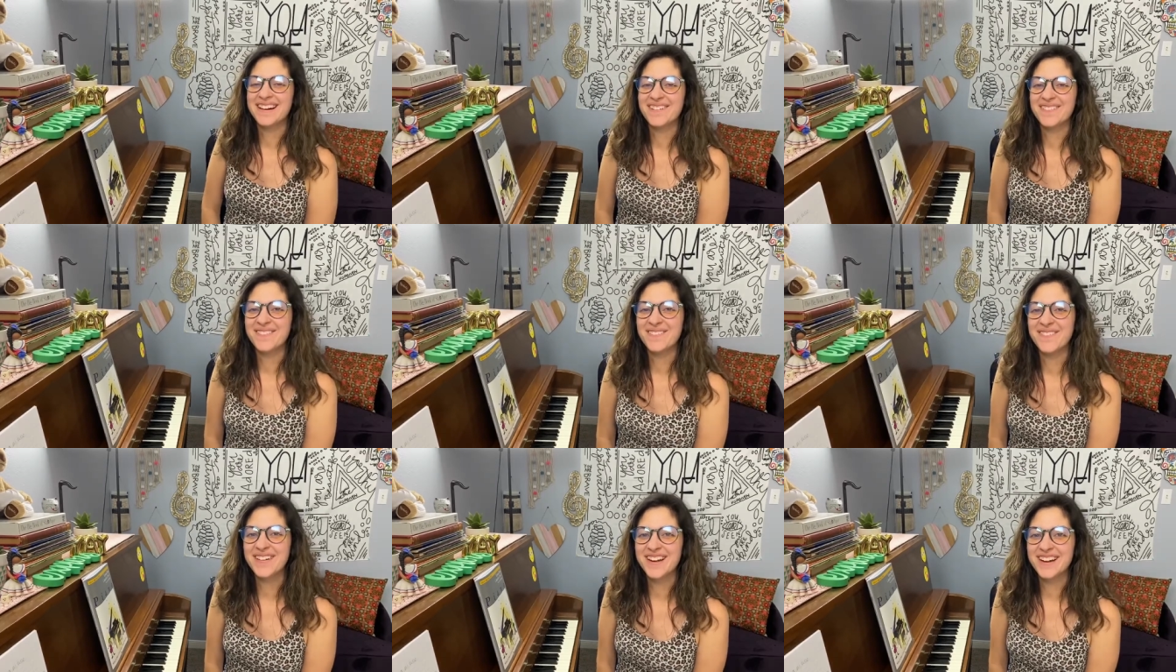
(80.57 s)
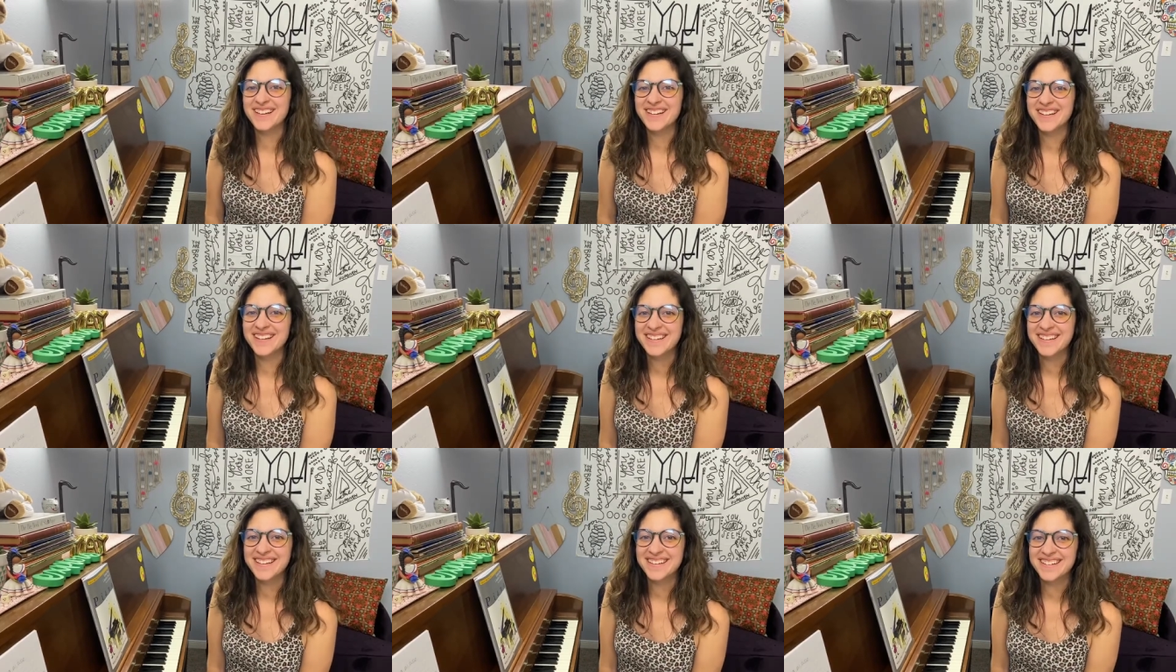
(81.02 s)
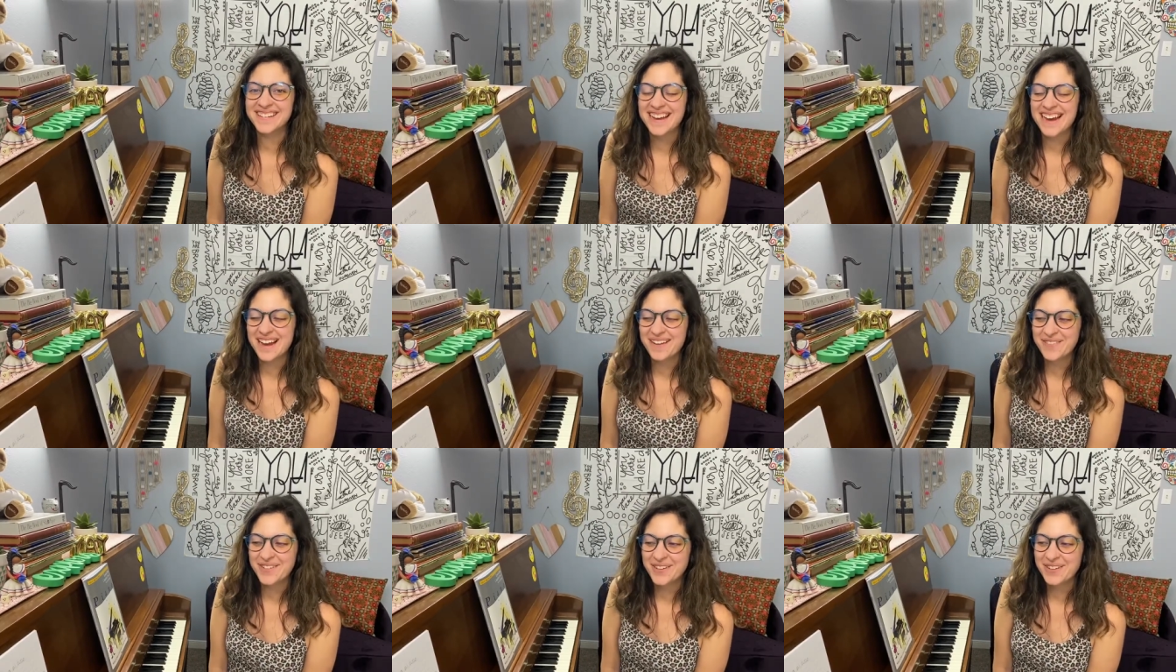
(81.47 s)
Very good to
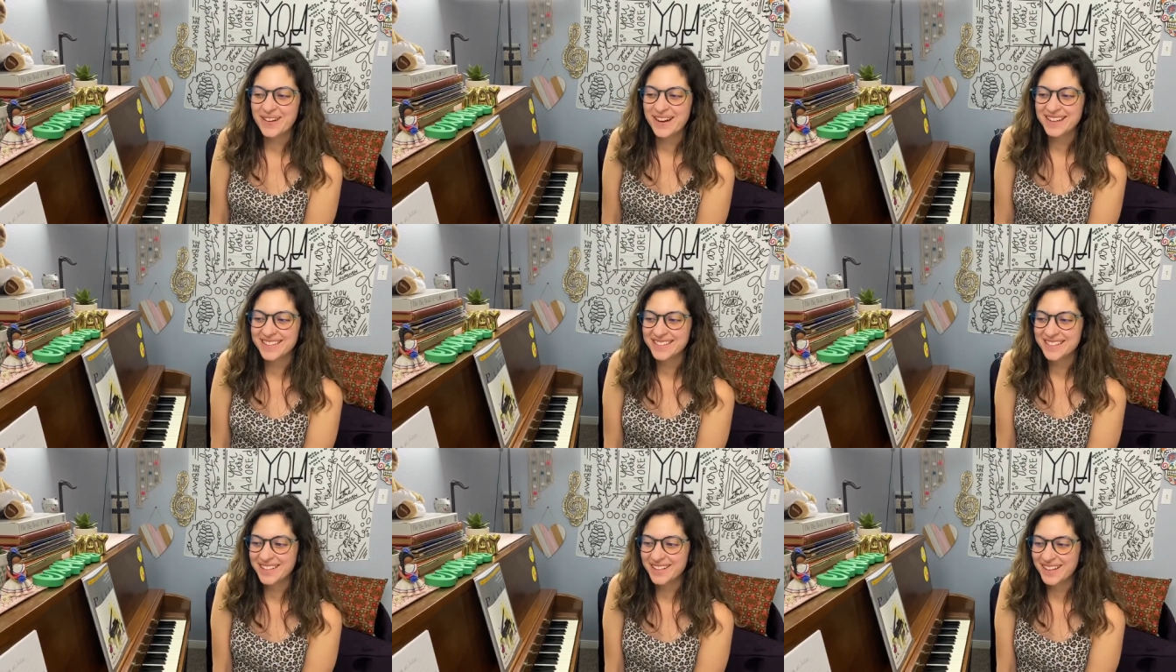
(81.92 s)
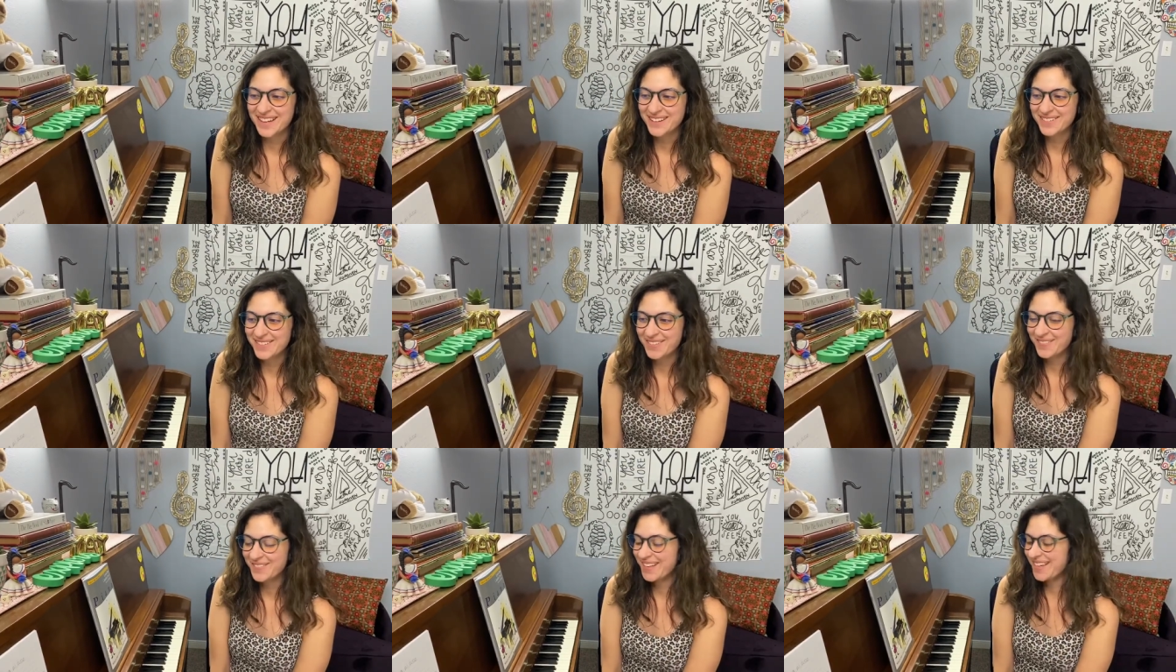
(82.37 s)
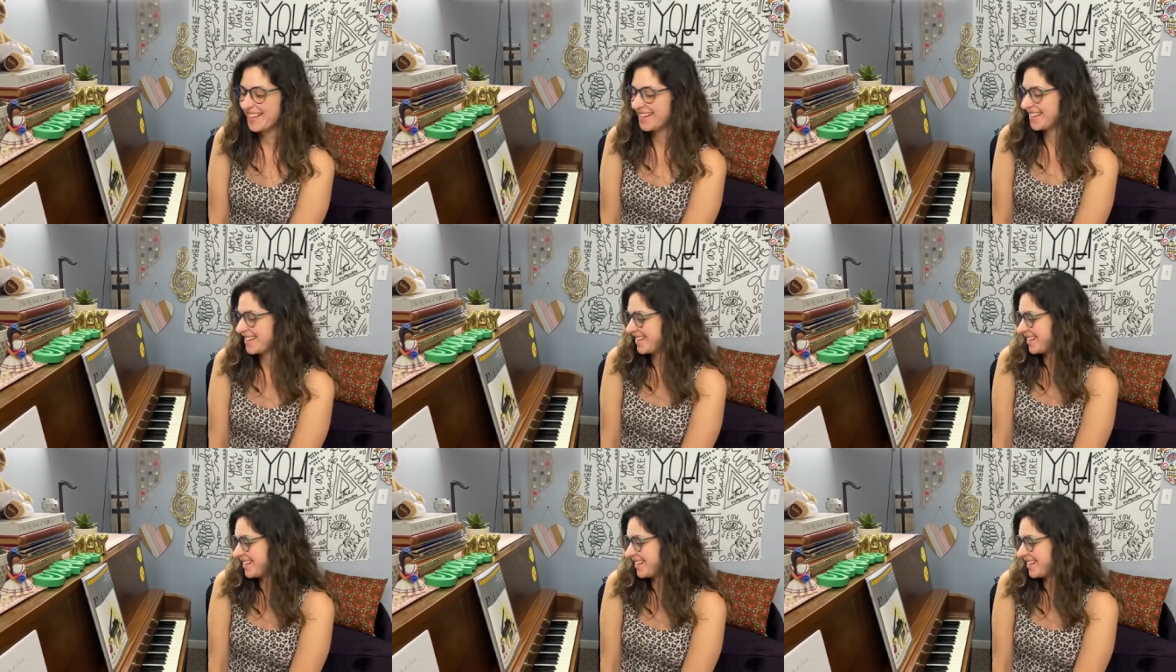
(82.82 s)
have you guys online with me.